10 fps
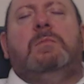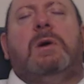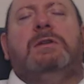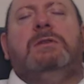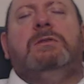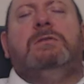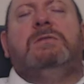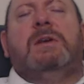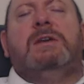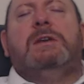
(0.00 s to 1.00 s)
And by you
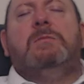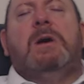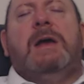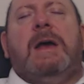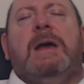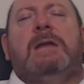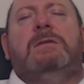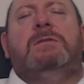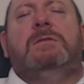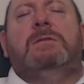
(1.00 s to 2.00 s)
taking my
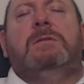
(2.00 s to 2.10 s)
hand,